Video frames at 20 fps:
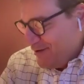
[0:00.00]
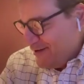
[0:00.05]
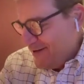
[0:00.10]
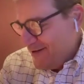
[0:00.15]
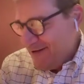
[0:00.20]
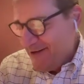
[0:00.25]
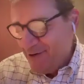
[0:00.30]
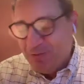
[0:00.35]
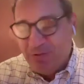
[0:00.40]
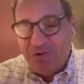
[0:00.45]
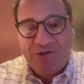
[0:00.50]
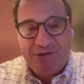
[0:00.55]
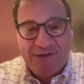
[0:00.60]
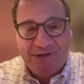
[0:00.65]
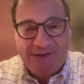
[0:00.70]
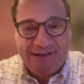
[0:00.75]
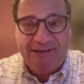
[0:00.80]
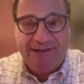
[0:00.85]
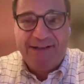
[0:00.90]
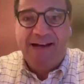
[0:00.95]
and I, which
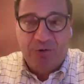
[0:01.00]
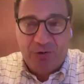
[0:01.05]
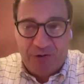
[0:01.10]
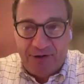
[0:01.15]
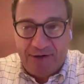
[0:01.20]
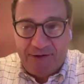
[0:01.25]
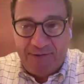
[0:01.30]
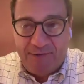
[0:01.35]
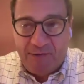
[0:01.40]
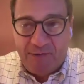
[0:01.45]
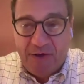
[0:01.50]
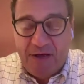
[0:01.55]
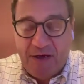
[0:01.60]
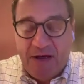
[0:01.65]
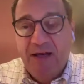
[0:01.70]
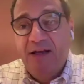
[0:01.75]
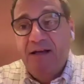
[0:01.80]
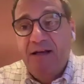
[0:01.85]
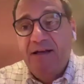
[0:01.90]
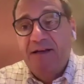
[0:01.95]
is an allograft.
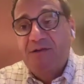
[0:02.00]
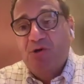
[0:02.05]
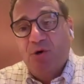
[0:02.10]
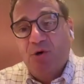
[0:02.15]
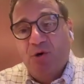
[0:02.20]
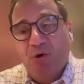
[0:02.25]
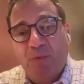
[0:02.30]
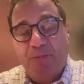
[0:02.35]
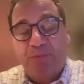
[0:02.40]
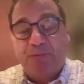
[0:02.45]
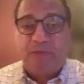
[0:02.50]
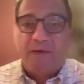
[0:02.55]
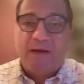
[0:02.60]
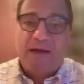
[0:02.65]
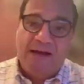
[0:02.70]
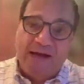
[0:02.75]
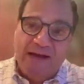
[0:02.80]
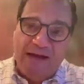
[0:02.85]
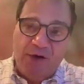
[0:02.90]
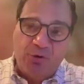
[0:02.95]
So,
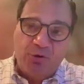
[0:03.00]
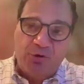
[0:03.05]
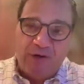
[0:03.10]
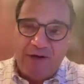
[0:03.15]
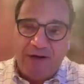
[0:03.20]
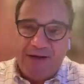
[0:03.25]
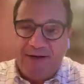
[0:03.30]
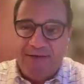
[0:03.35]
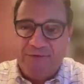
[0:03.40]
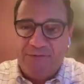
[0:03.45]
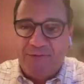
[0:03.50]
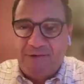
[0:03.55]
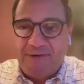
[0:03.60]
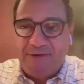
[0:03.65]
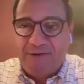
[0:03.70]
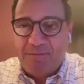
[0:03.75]
allograft